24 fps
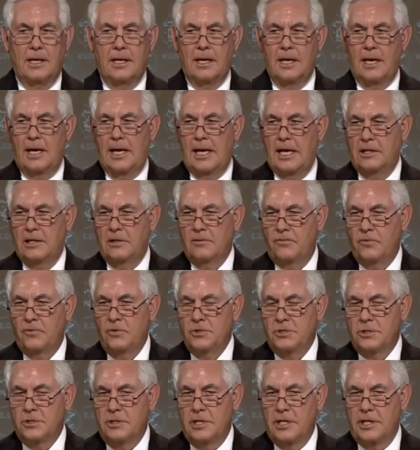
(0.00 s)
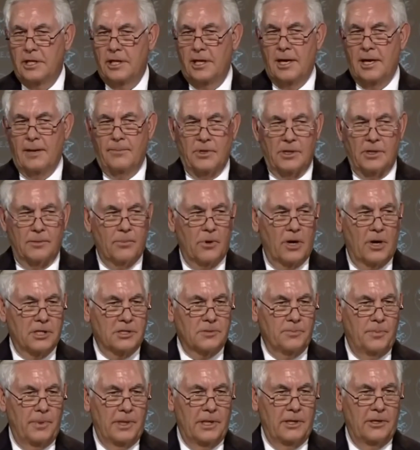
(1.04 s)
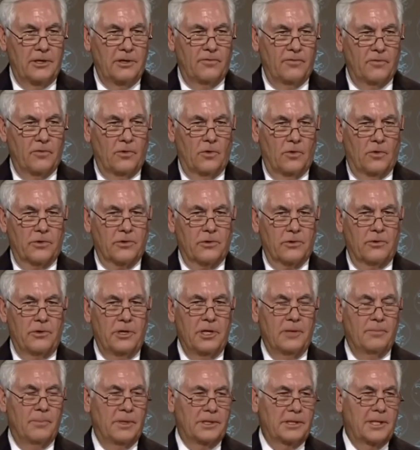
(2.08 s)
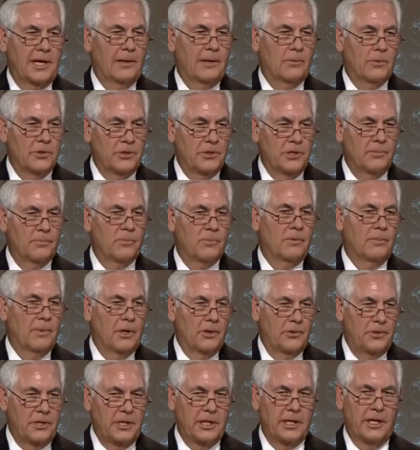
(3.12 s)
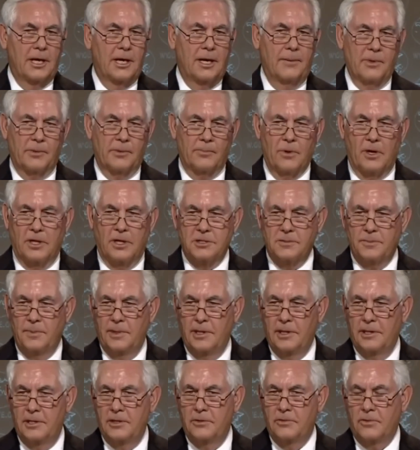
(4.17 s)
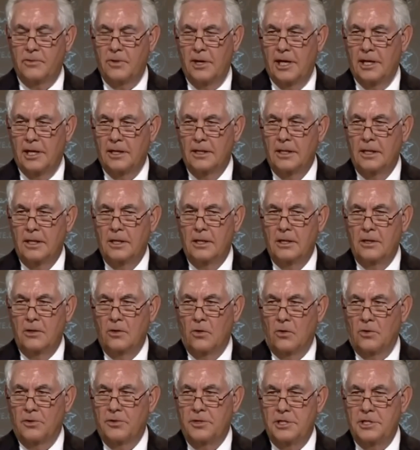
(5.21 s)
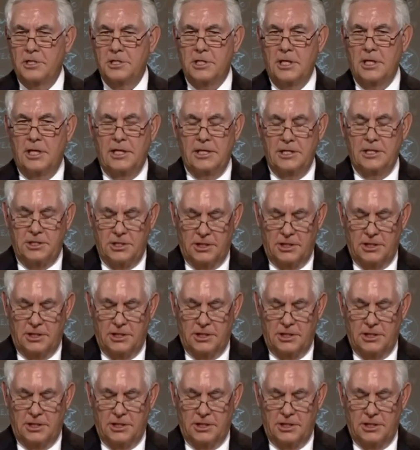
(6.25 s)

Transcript: and the future economic prosperity for North Korea, but that will then promote economic prosperity throughout Northeast Asia.